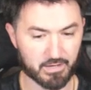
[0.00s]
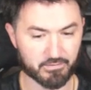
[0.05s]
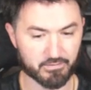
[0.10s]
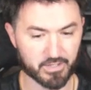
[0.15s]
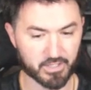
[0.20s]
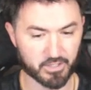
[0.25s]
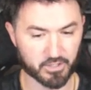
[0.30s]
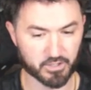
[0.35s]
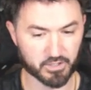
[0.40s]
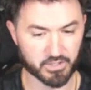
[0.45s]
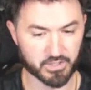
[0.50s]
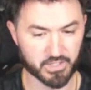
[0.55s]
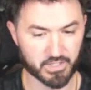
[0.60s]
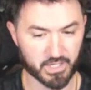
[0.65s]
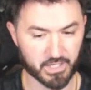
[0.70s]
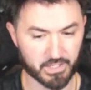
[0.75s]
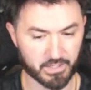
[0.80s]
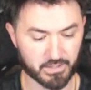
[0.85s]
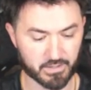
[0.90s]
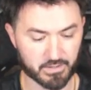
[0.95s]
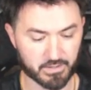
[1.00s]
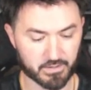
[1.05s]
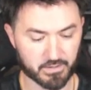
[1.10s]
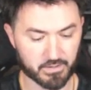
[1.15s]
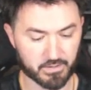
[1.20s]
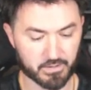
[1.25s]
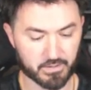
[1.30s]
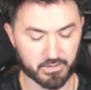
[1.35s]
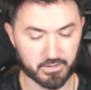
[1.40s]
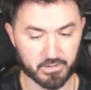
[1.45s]
a good day.
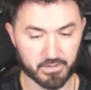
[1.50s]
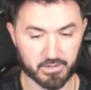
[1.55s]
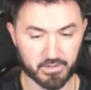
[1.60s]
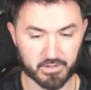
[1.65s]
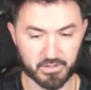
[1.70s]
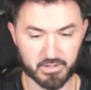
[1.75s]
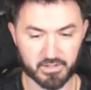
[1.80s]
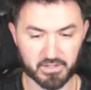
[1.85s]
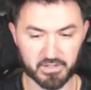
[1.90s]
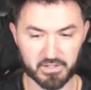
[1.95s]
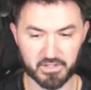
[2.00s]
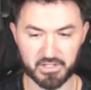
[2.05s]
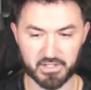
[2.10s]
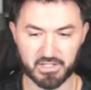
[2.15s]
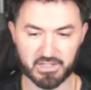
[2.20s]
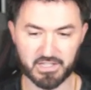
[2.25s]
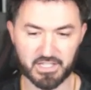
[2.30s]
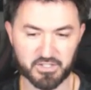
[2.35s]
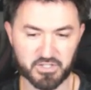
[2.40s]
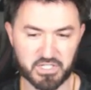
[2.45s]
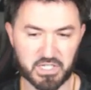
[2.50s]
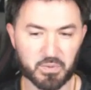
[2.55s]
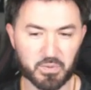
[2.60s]
Let's see what it